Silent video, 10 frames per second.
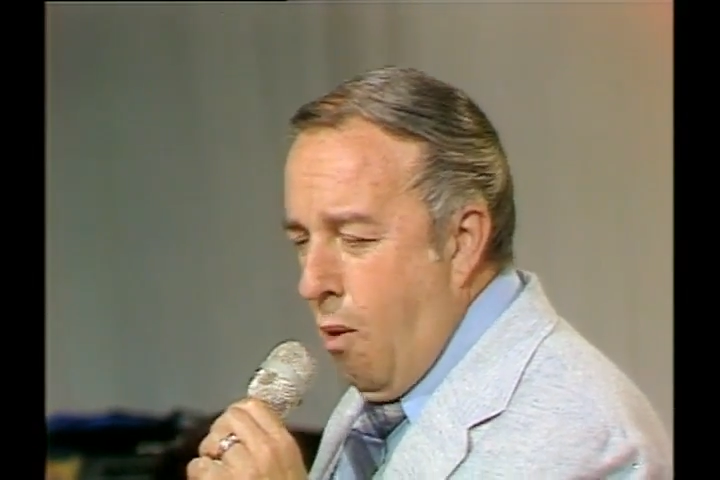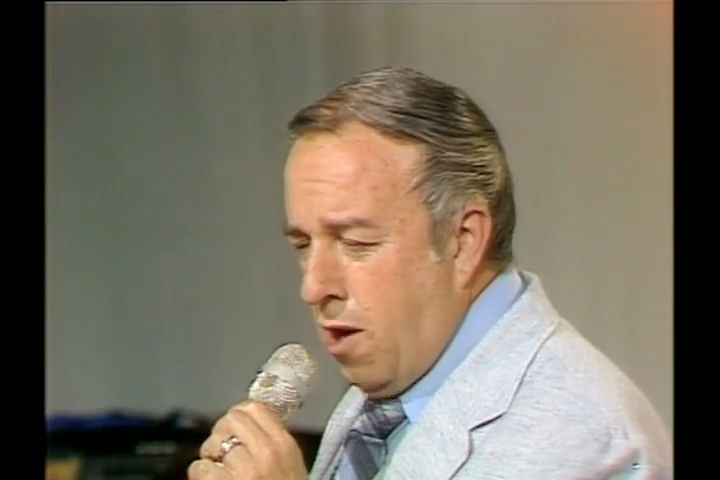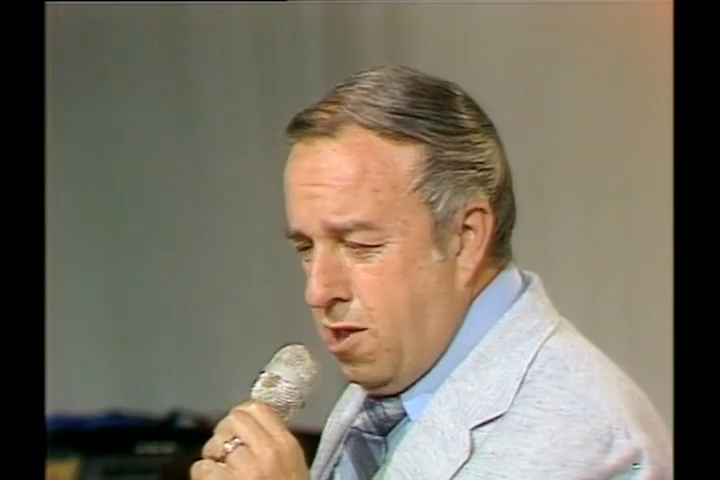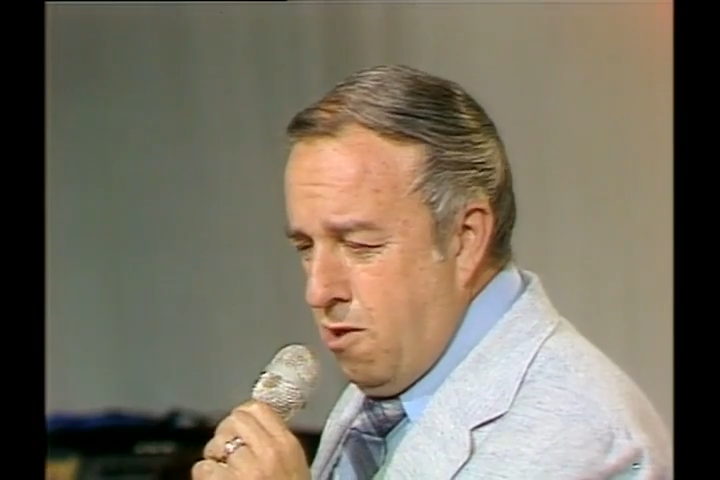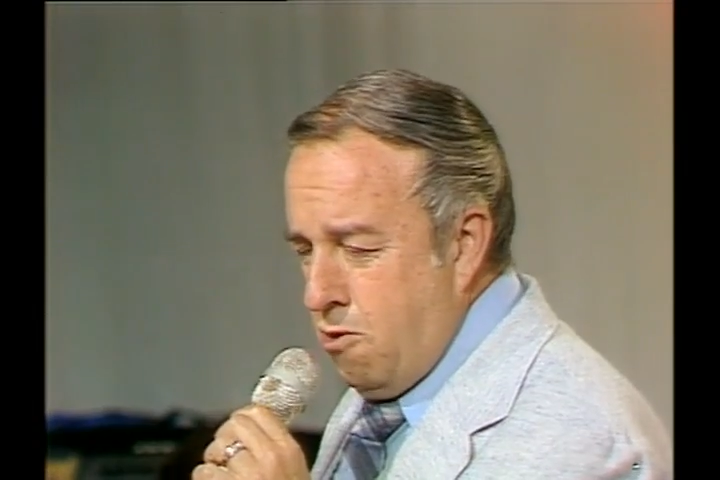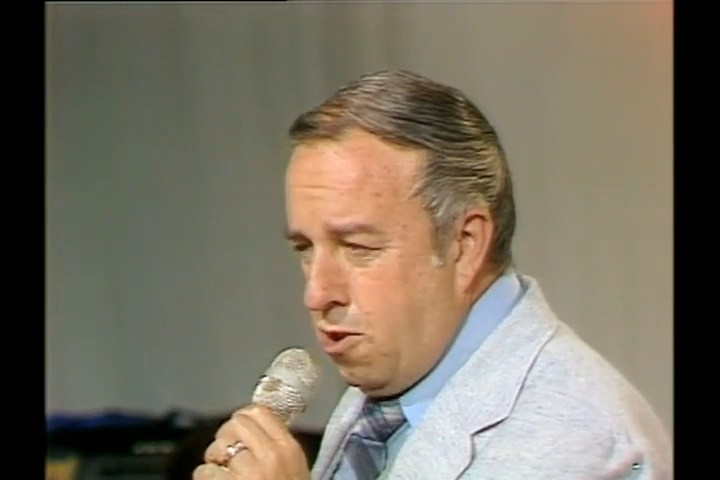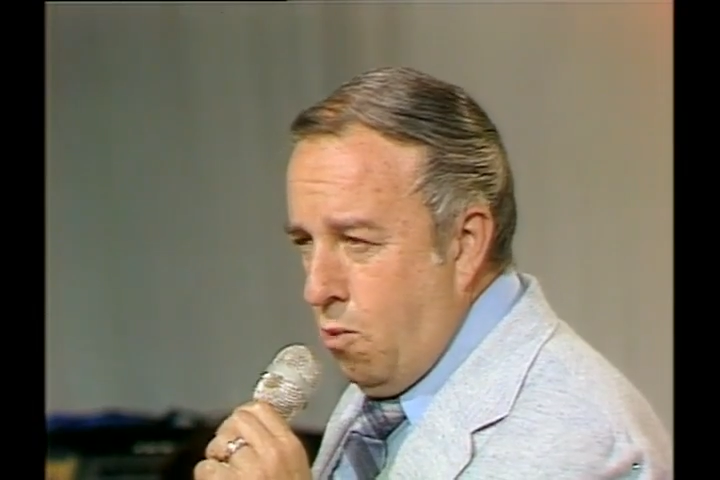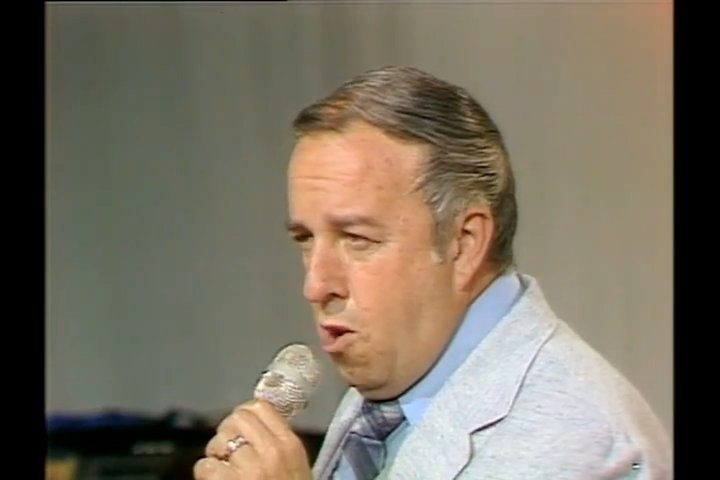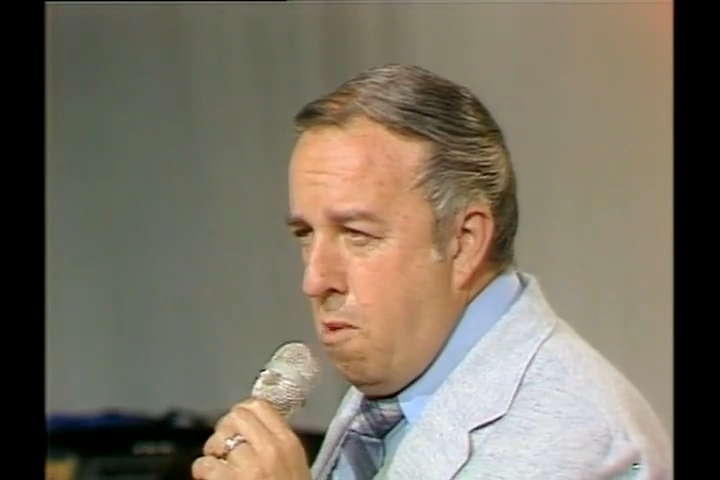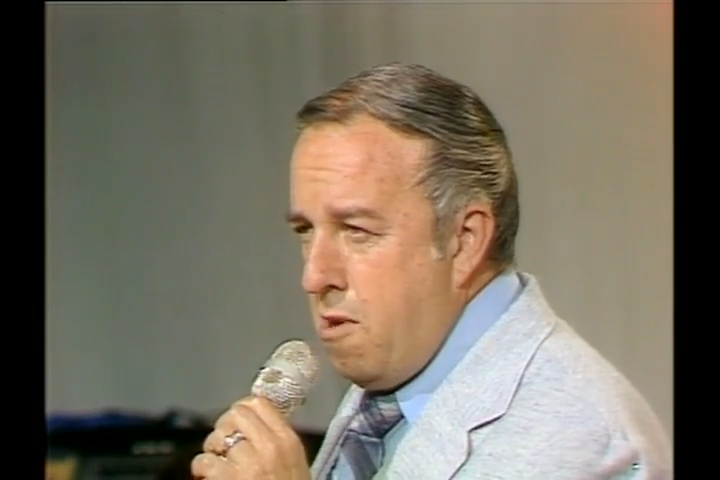What's the use to
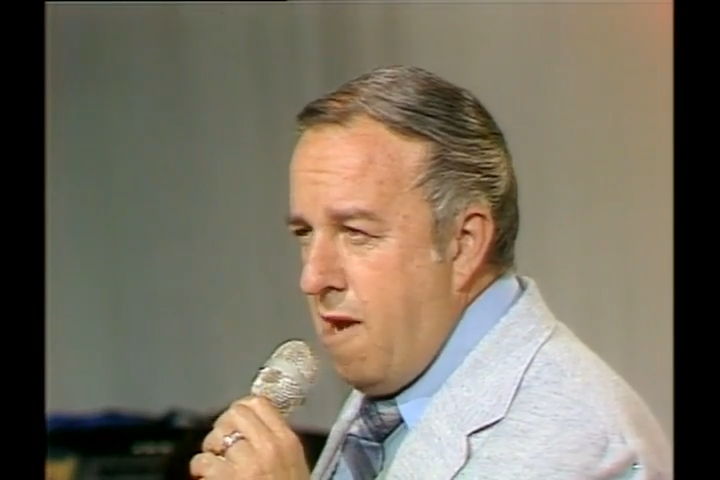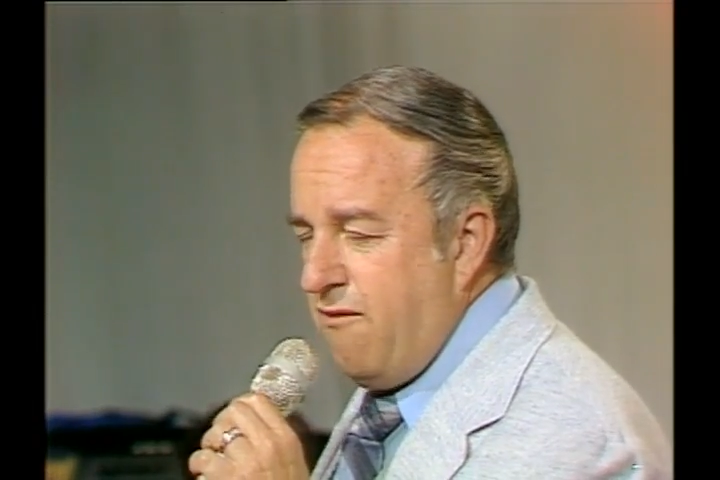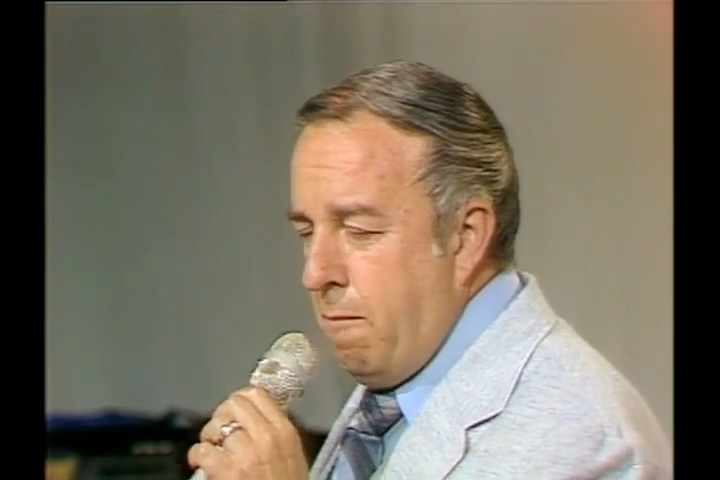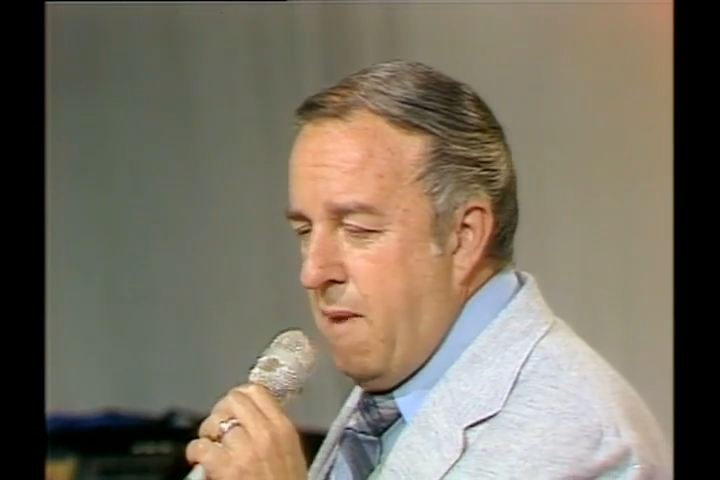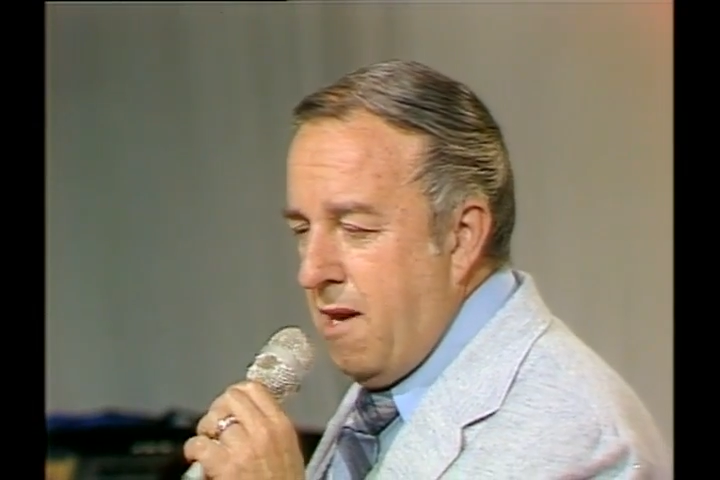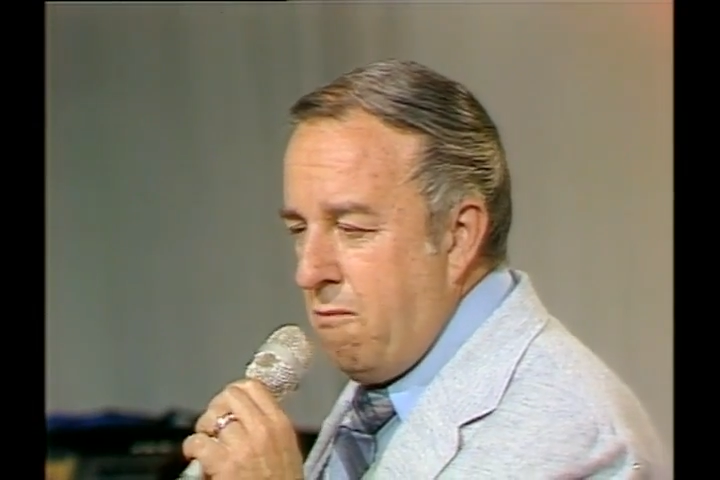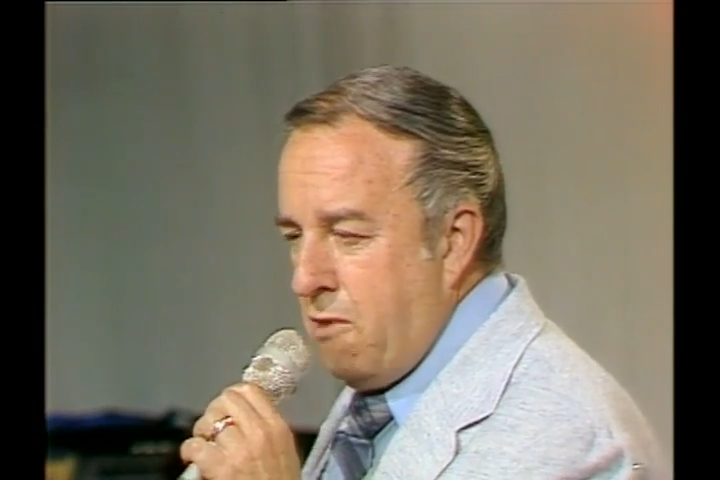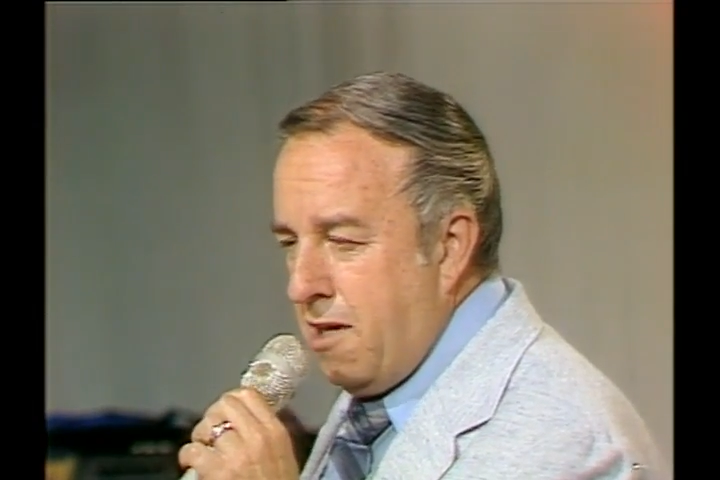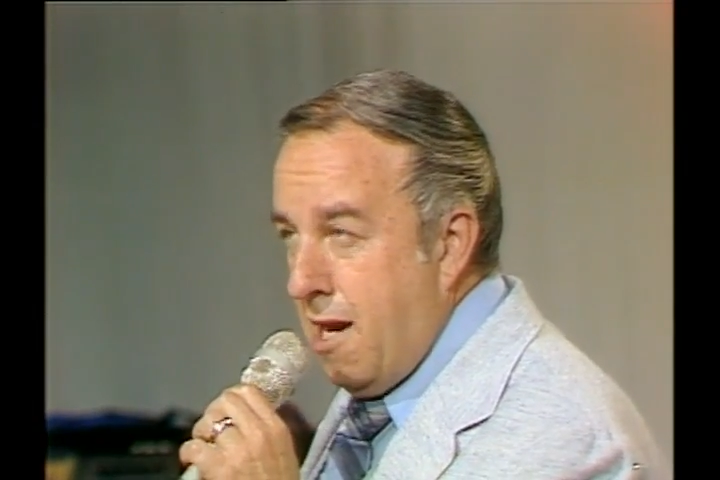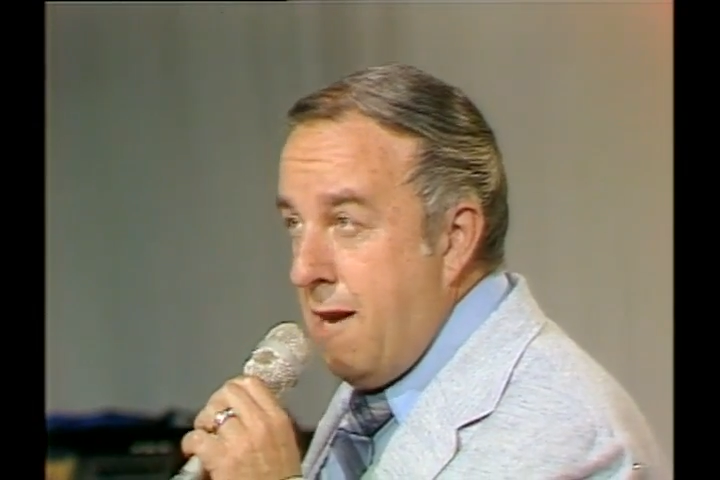worry if you've been
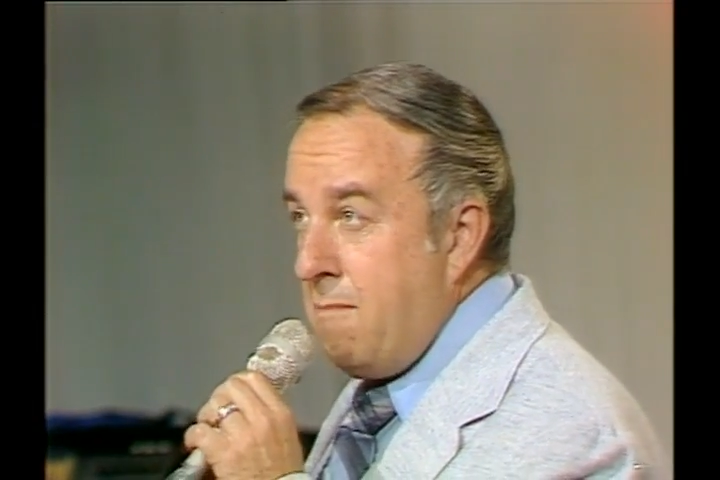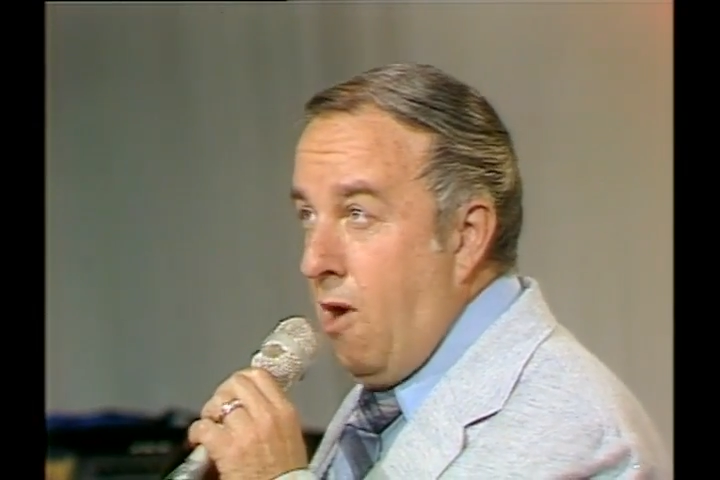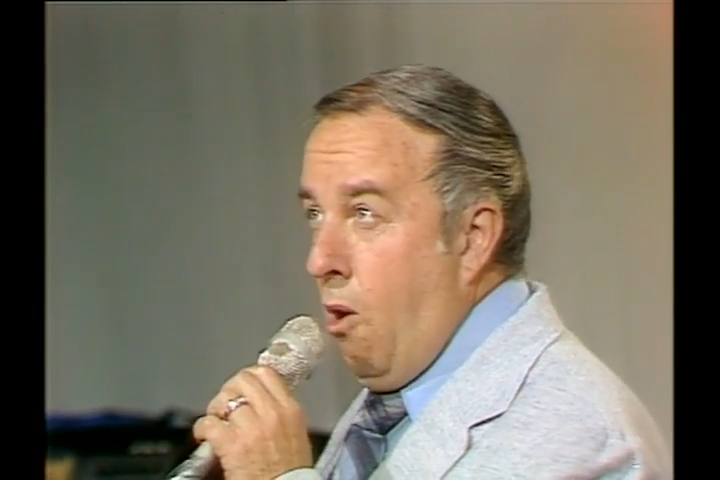redeemed?